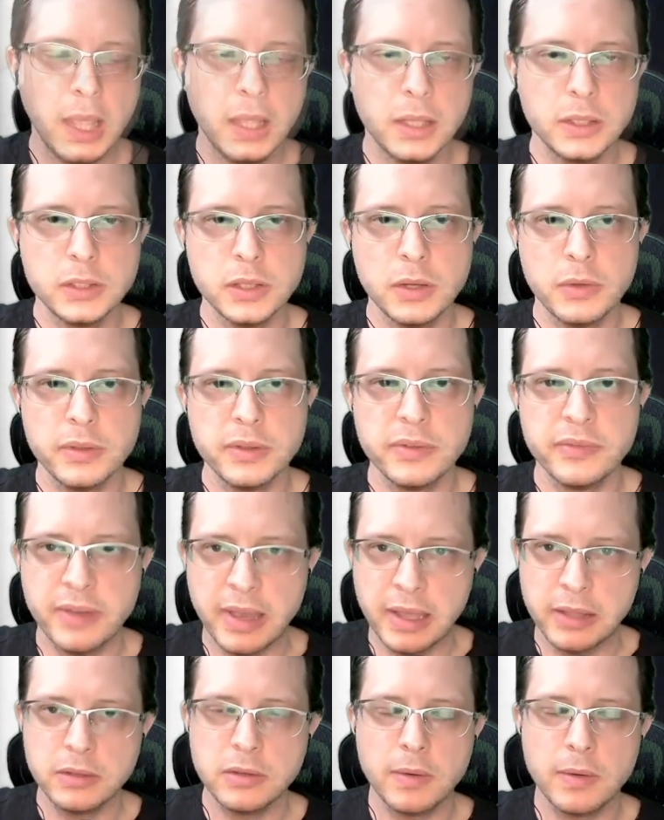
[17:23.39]
So the
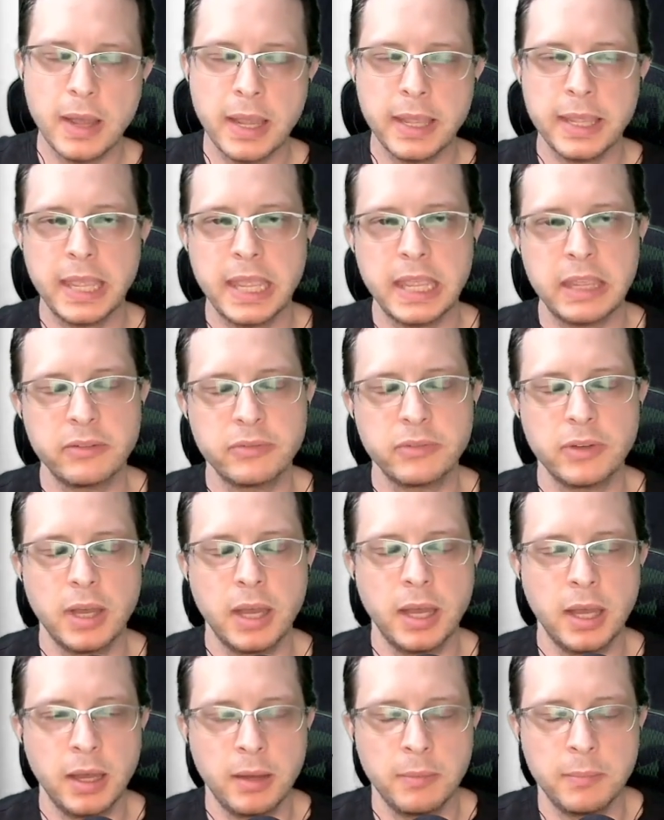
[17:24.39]
value I gave
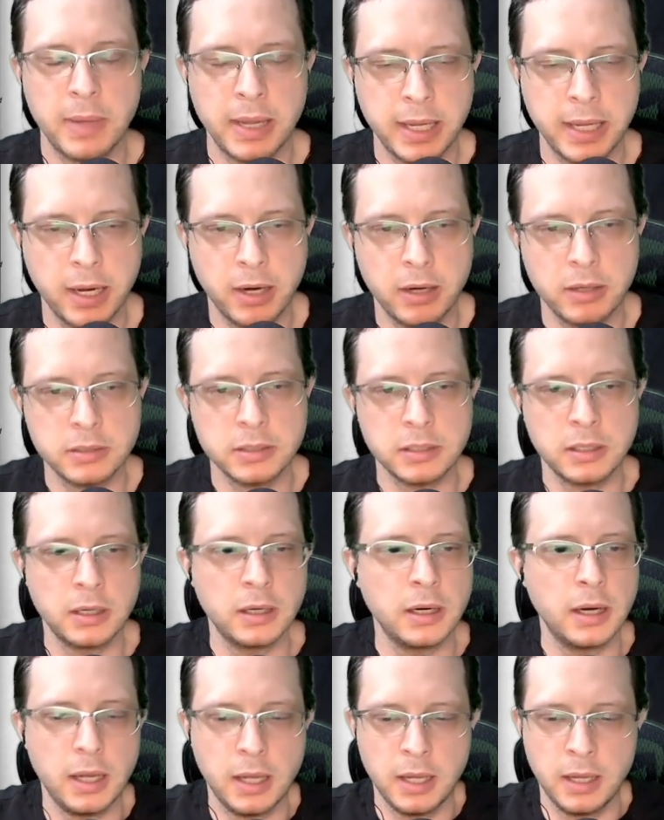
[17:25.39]
my
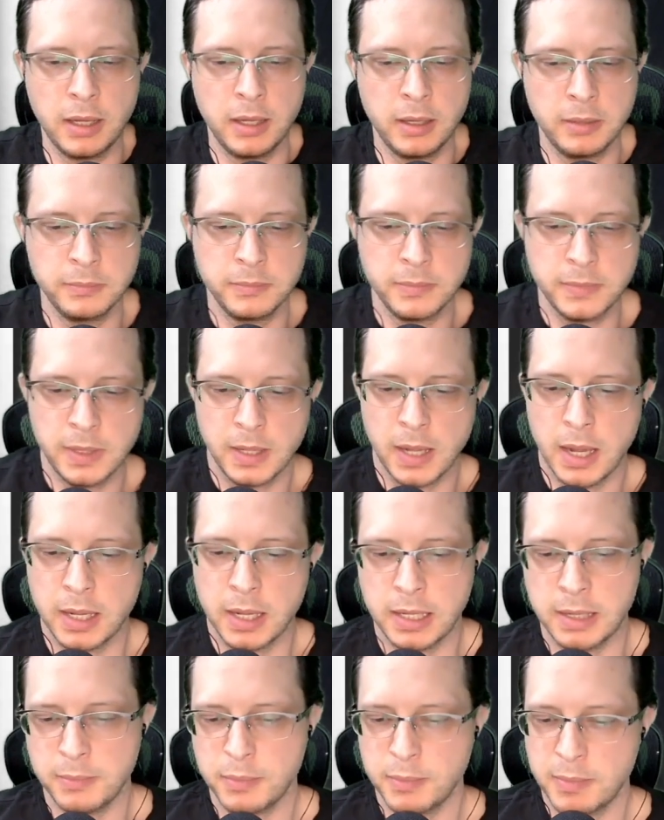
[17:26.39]
character,
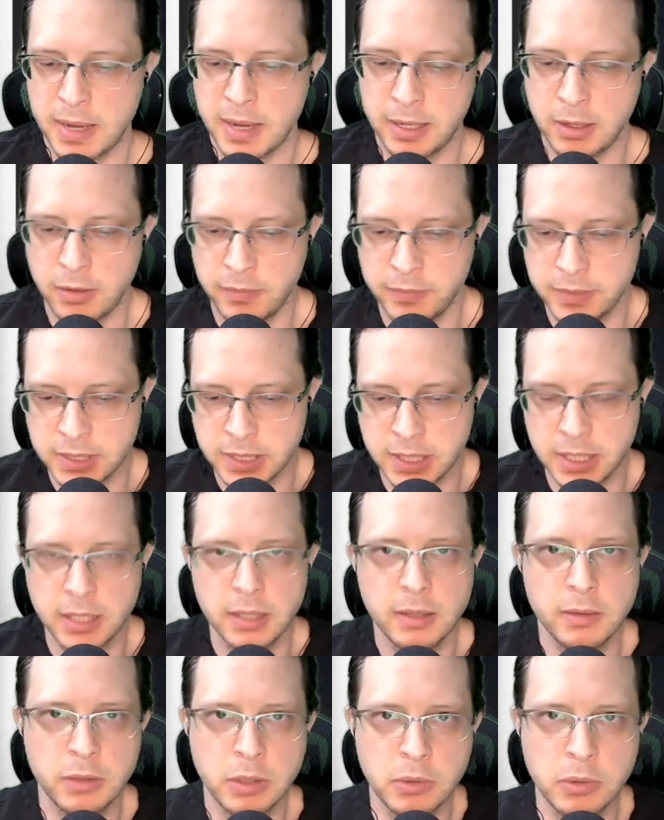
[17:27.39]
keep in mind,
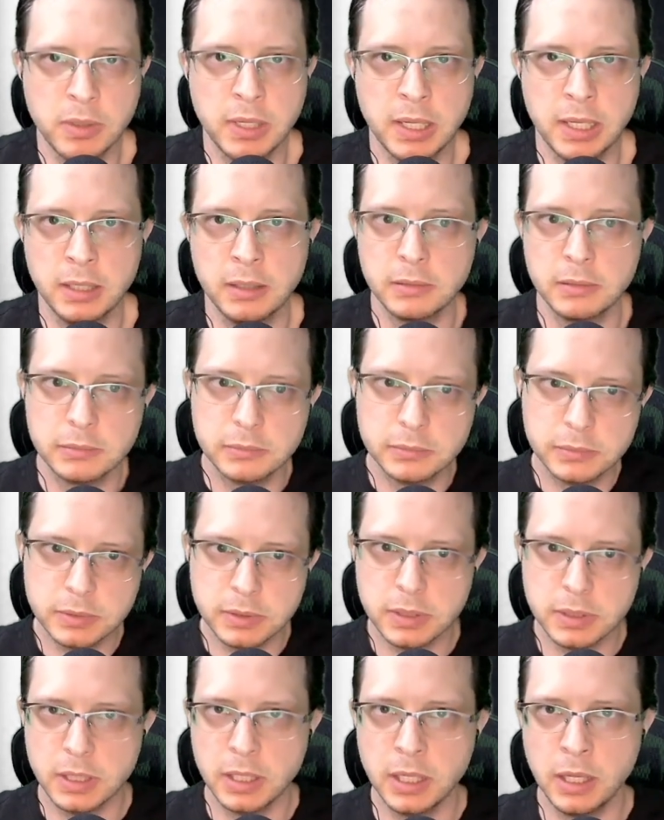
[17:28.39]
obviously, you can,
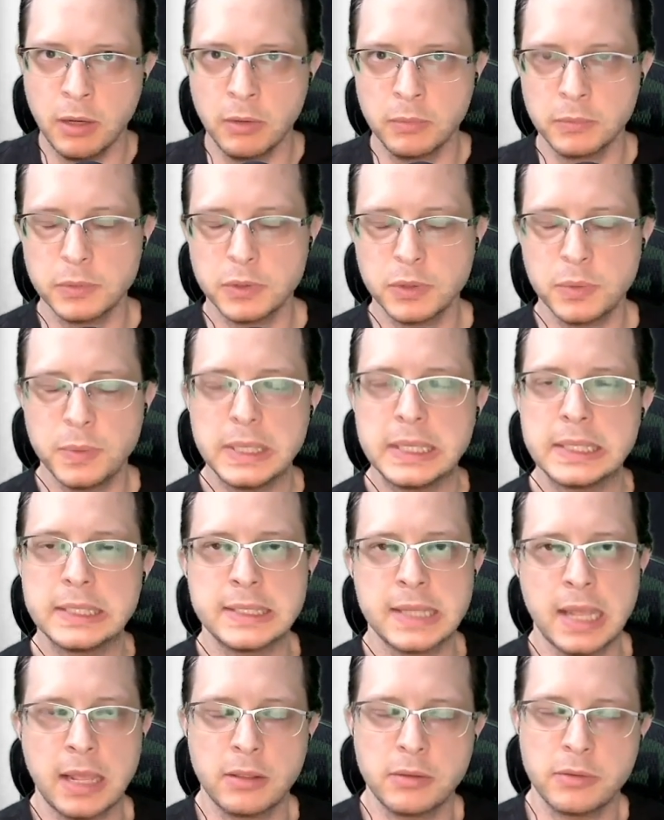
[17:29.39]
tweak and
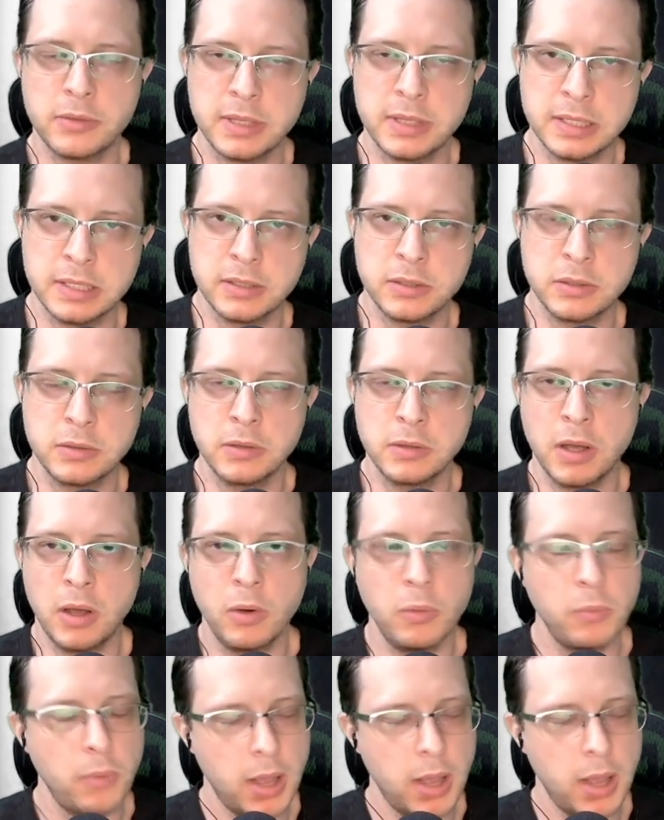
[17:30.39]
tailor these as you go,